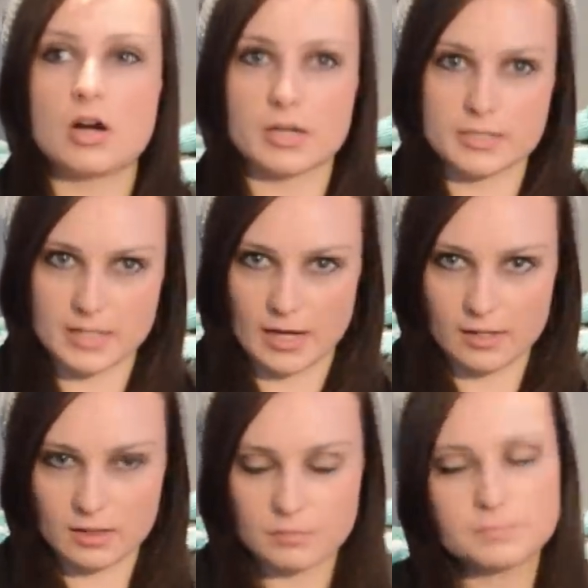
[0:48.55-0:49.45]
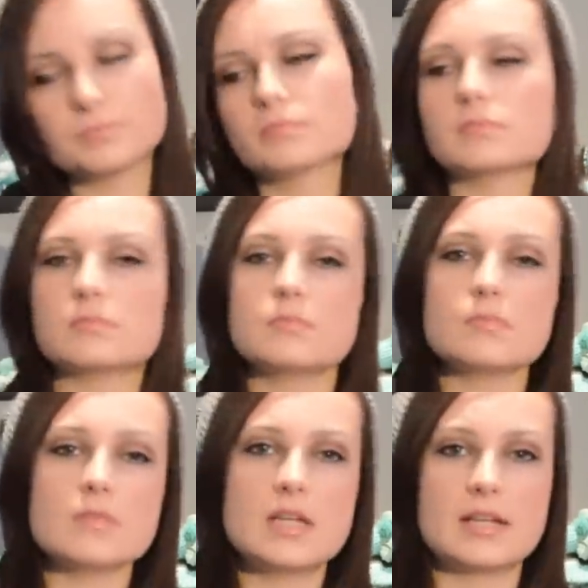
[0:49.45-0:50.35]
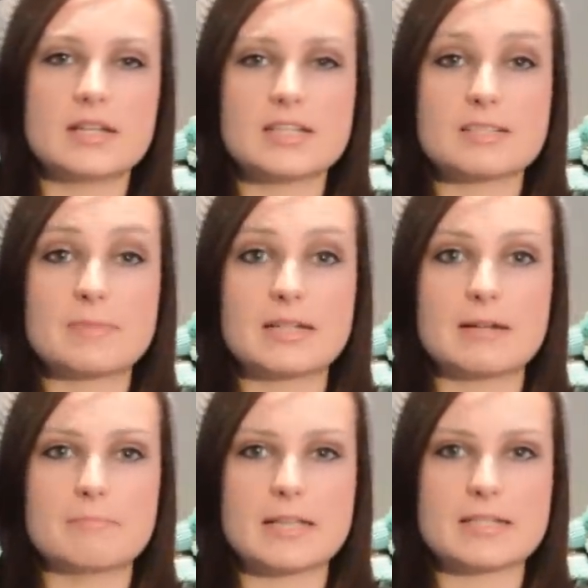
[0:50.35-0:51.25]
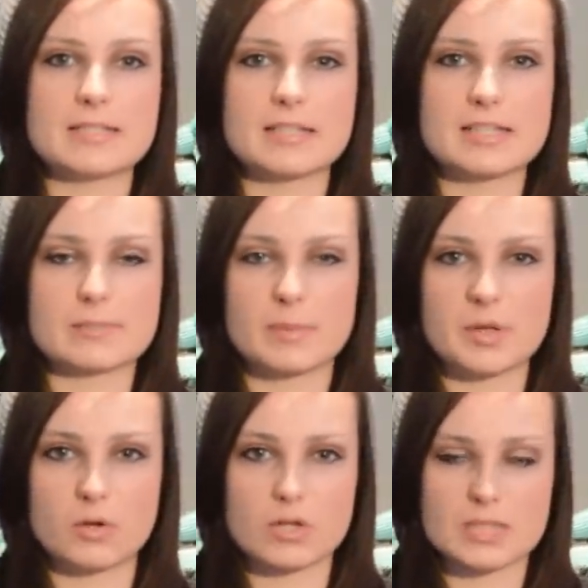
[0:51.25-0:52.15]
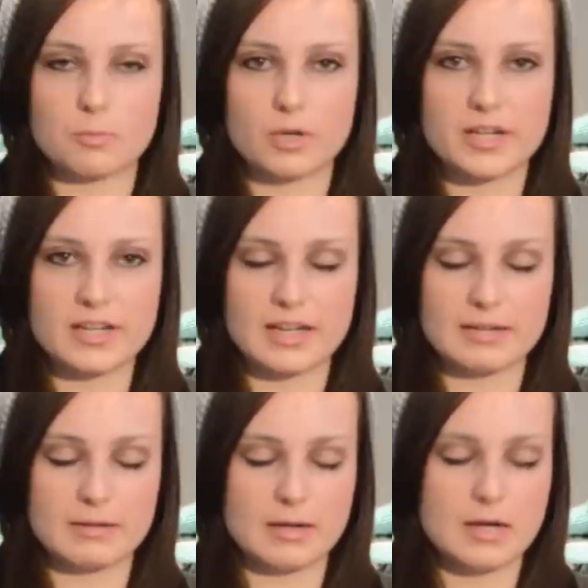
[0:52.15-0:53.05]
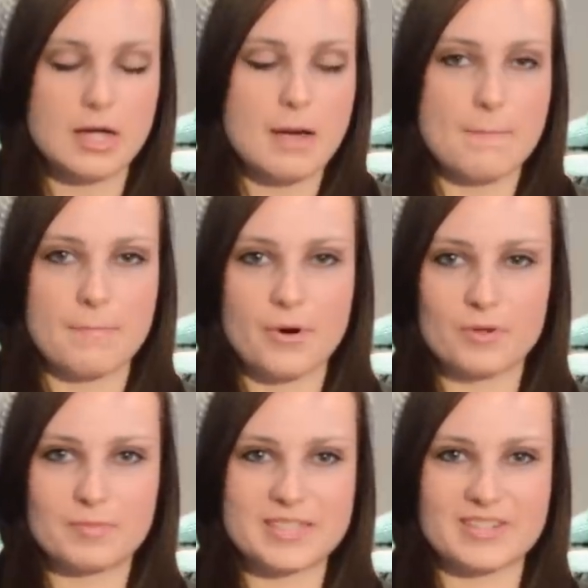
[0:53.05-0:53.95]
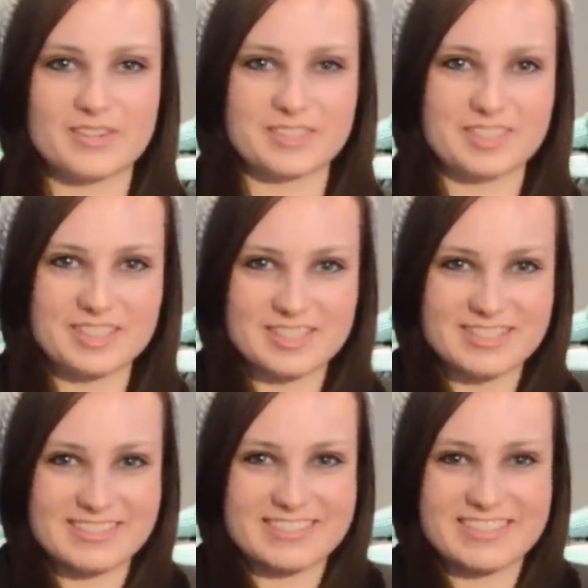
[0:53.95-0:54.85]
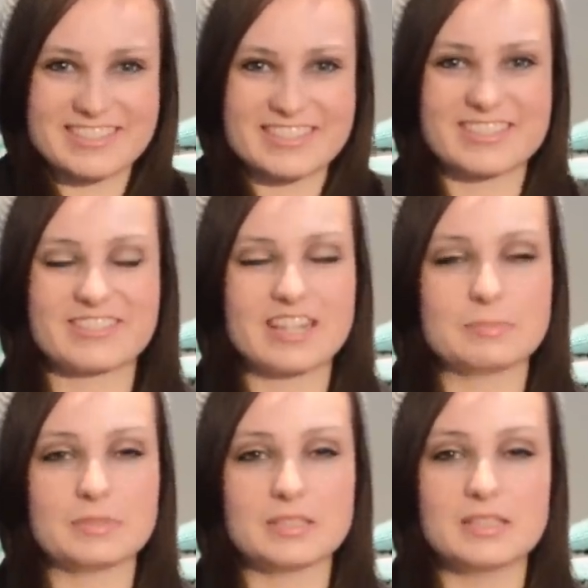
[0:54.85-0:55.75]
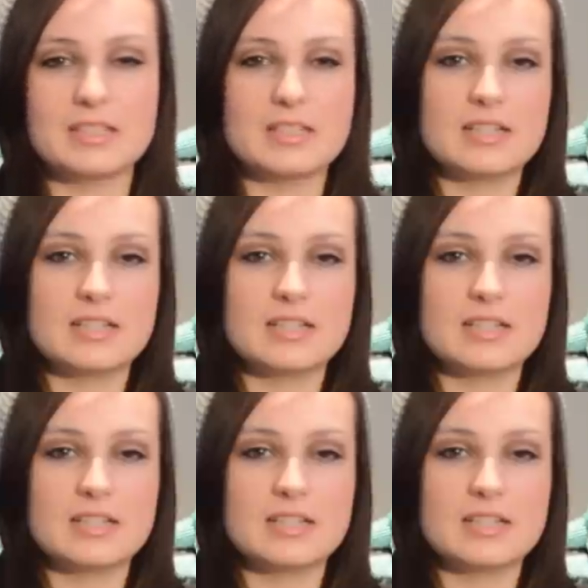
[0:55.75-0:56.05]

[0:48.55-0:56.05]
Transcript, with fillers: August eighth. And he has been amazing. He's my big horse boy, and both my darlings are just incredible.